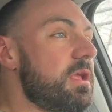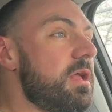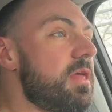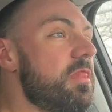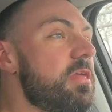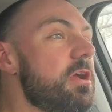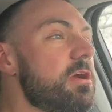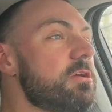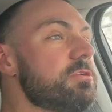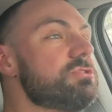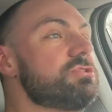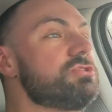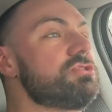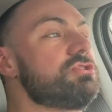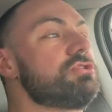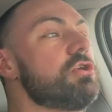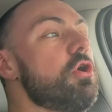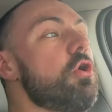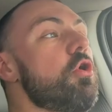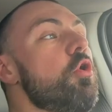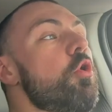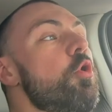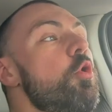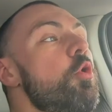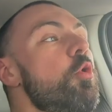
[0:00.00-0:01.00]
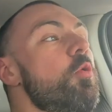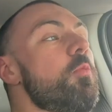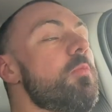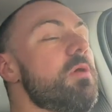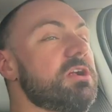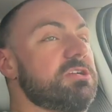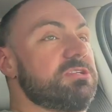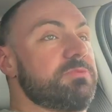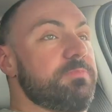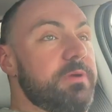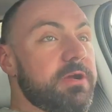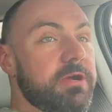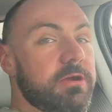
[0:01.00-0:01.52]
They're so
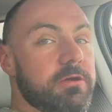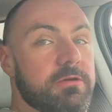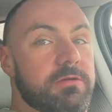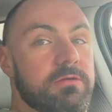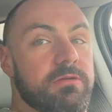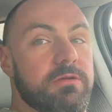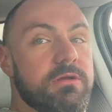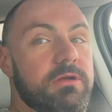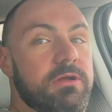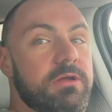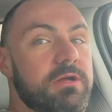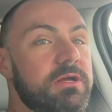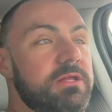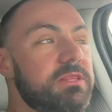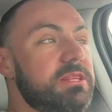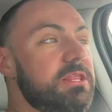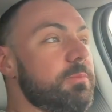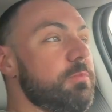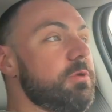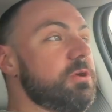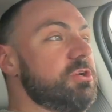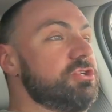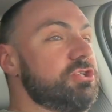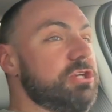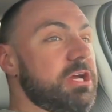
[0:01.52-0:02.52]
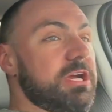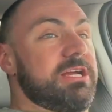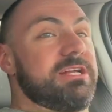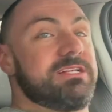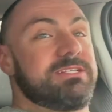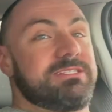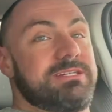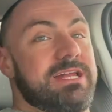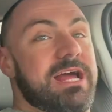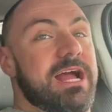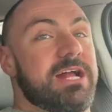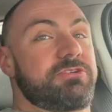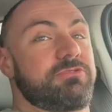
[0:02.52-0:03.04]
much bigger than what
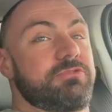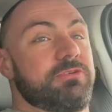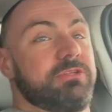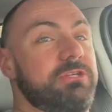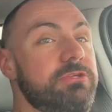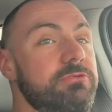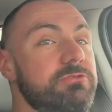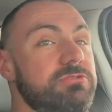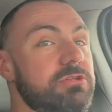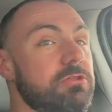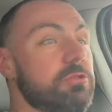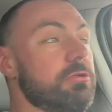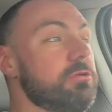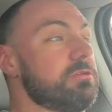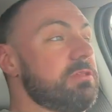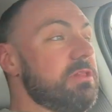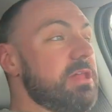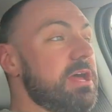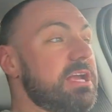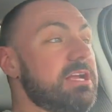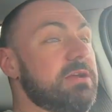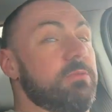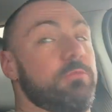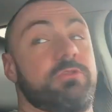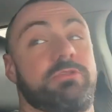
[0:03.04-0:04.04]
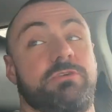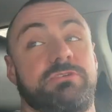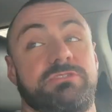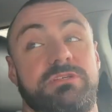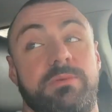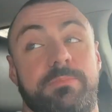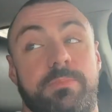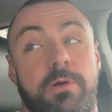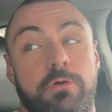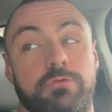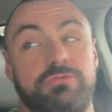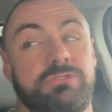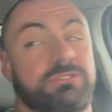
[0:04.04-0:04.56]
chickens naturally used to look like and what they're
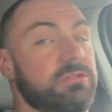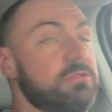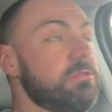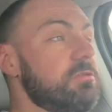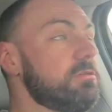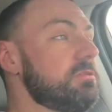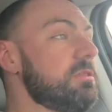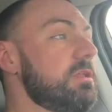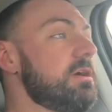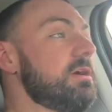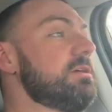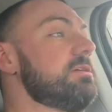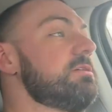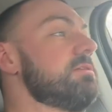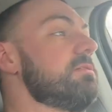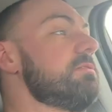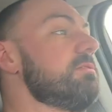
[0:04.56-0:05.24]
supposed to look like.